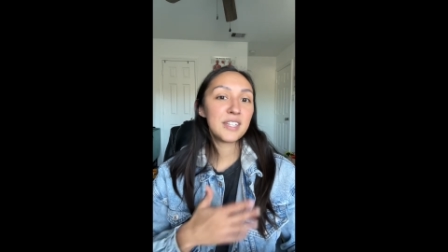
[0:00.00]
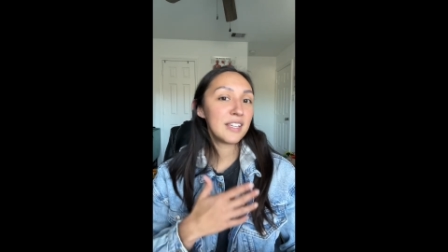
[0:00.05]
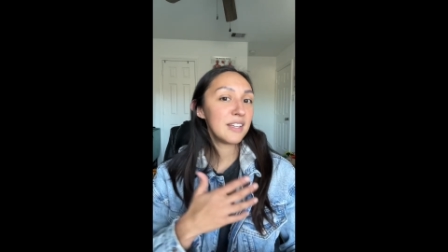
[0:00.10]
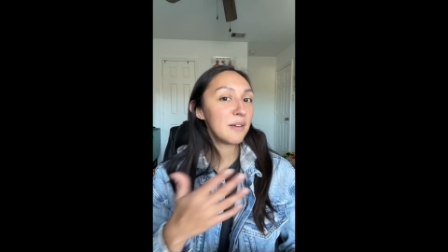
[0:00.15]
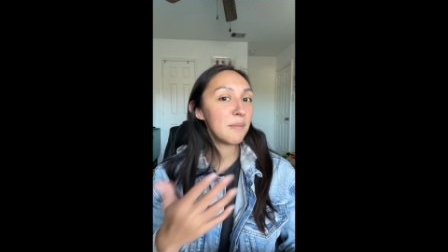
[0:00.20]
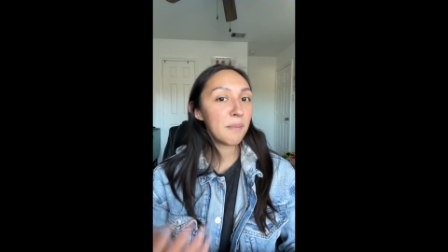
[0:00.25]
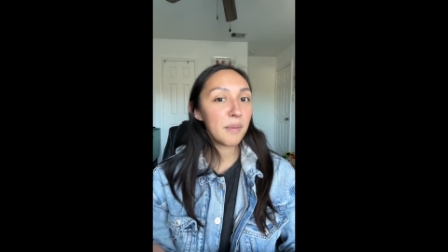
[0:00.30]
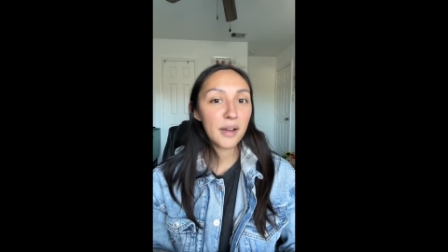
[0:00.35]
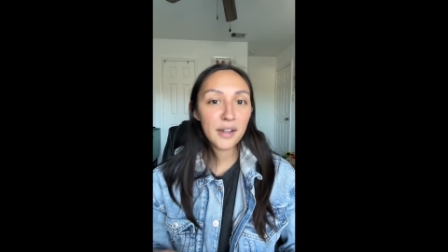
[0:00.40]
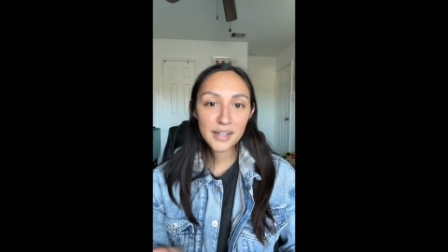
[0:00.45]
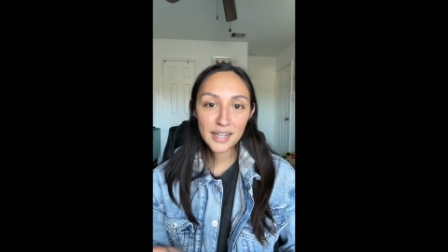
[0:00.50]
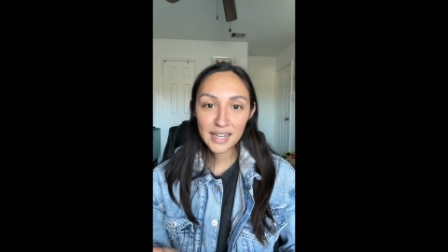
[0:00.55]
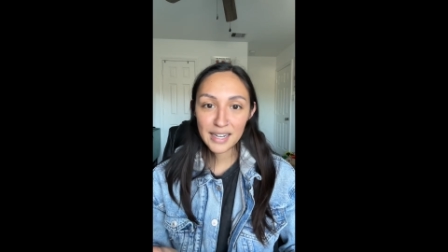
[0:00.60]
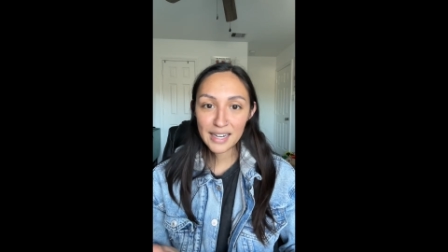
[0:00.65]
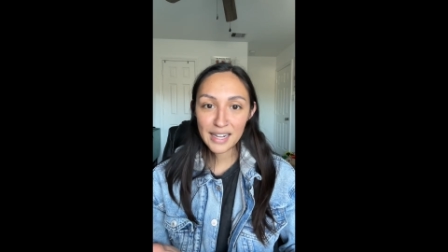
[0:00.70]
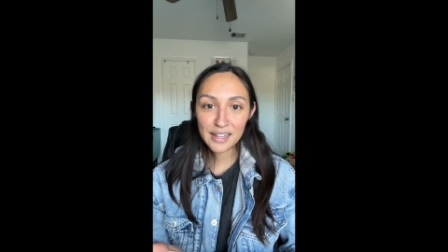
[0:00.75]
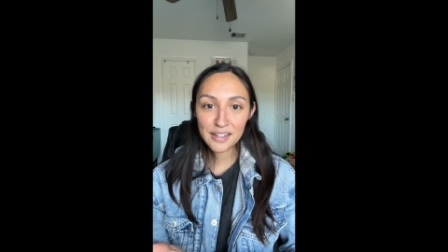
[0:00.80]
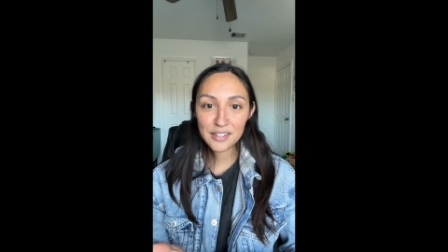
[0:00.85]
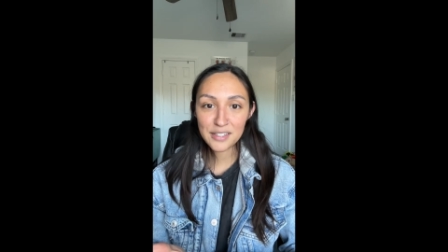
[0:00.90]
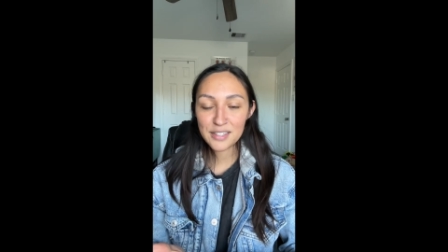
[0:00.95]
get a body
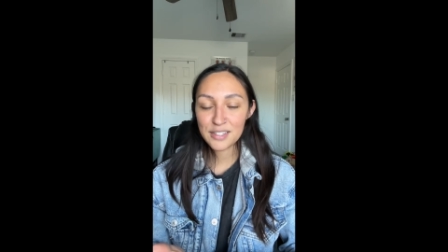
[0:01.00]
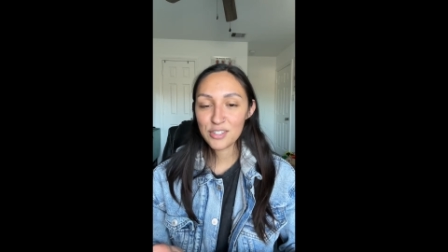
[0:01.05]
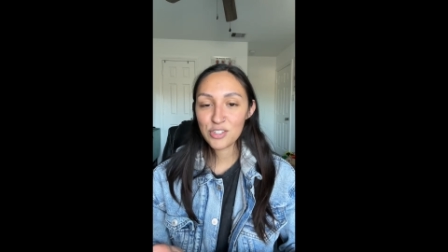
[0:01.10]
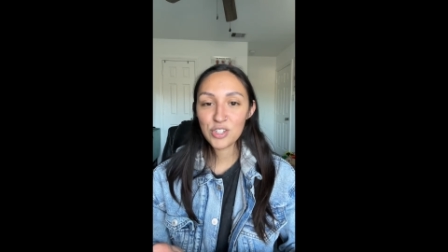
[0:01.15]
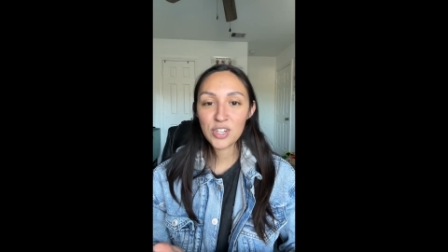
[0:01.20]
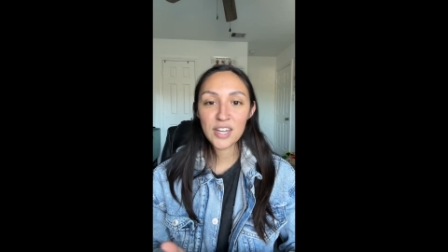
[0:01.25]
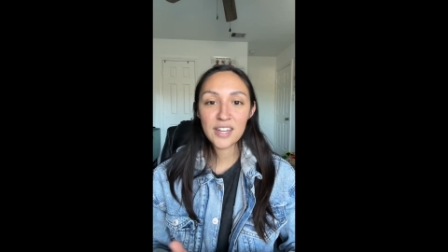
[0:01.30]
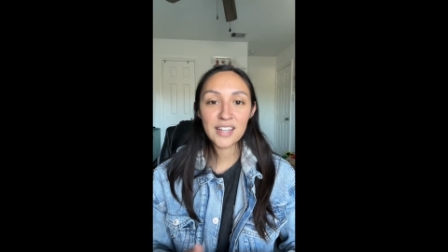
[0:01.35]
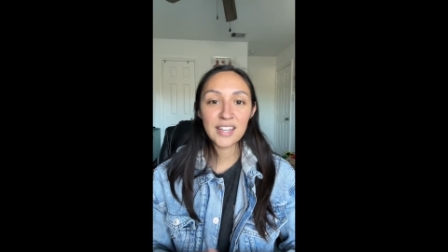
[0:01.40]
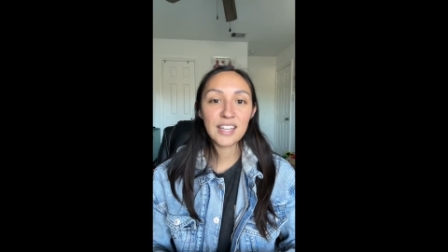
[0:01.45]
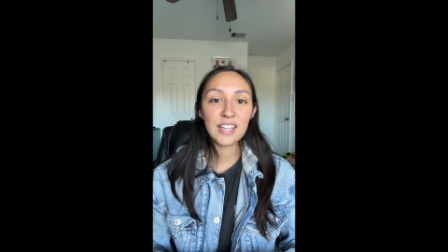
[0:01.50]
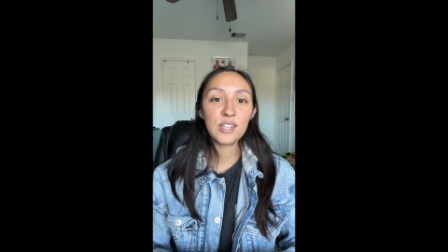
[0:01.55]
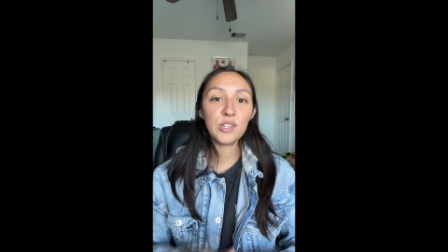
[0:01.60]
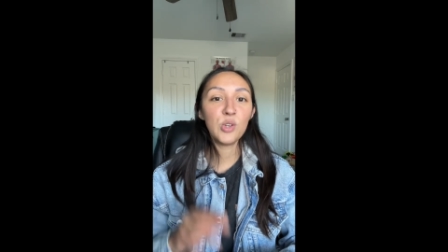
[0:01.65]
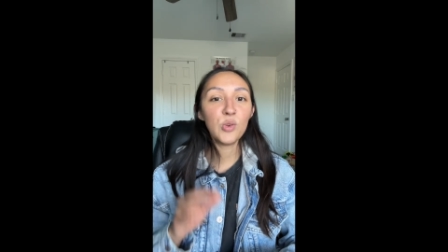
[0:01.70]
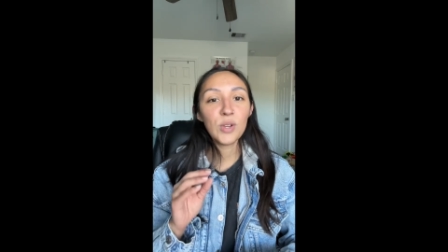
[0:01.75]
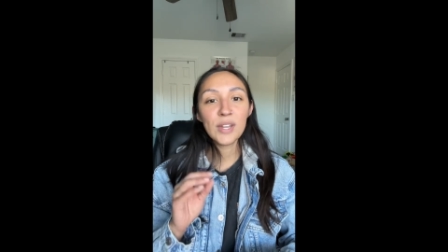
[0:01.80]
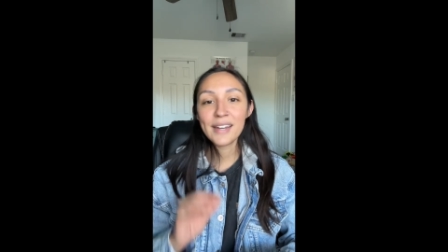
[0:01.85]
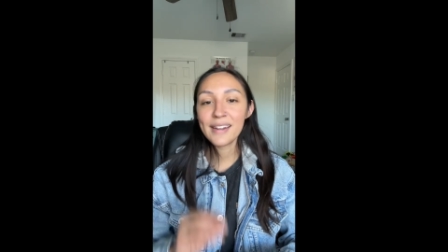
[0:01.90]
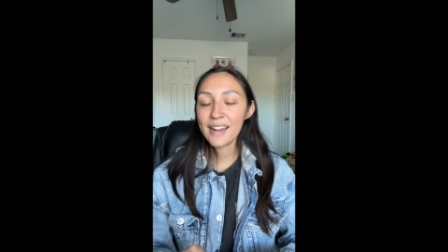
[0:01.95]
analysis check-in. You
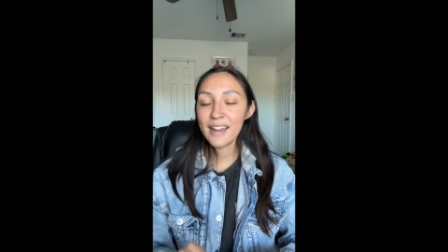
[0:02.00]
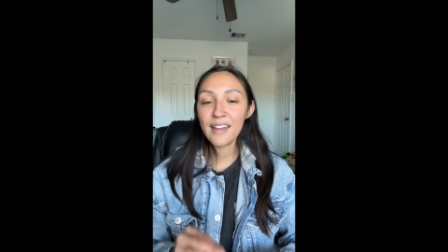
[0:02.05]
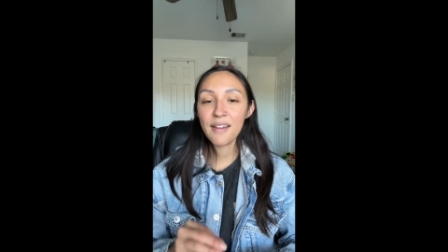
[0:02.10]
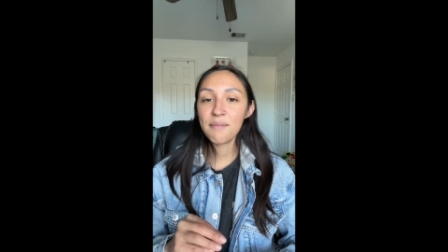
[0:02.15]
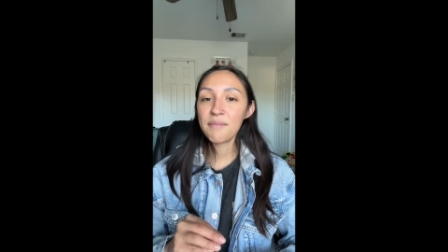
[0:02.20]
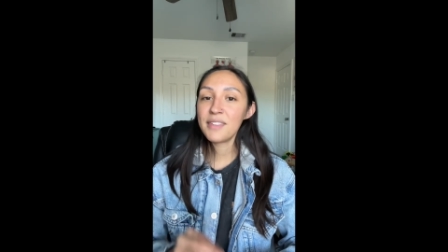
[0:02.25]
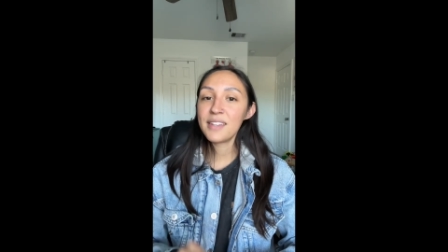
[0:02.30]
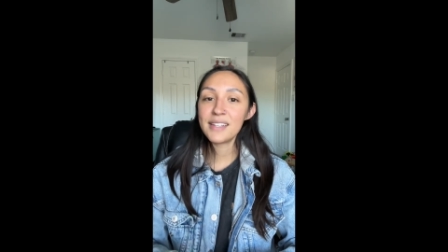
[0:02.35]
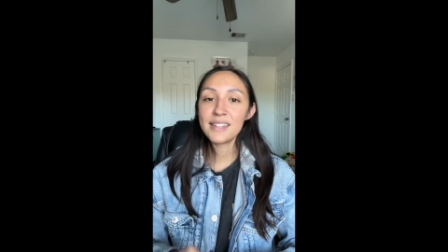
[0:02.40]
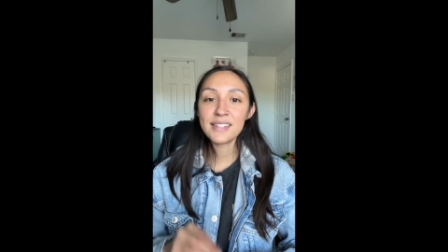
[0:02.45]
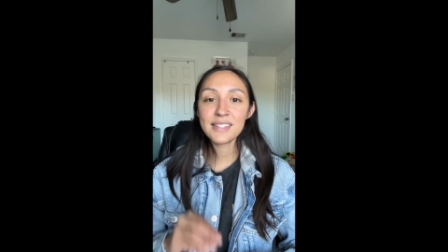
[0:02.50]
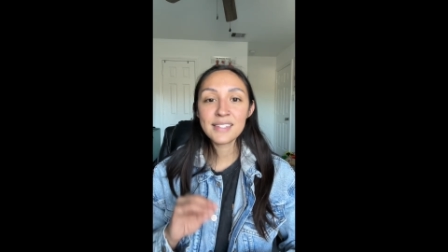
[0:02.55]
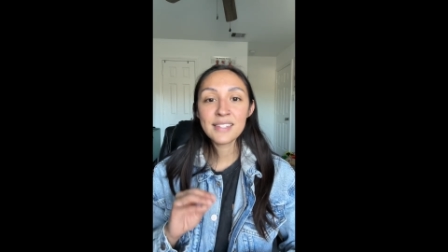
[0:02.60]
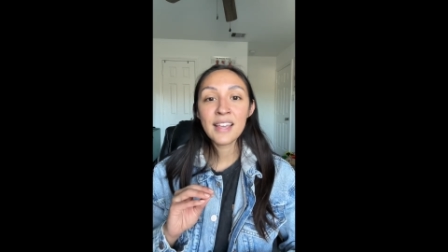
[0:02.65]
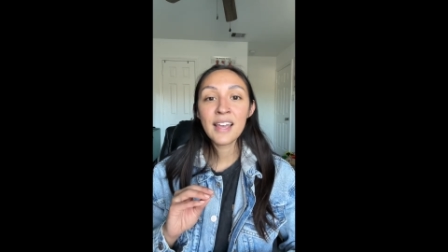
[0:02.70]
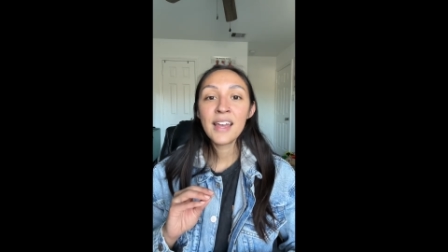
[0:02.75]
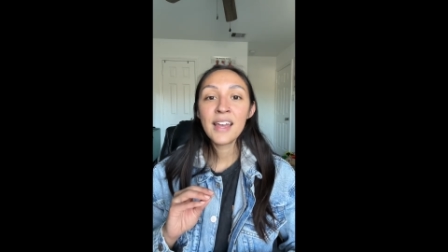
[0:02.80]
can have this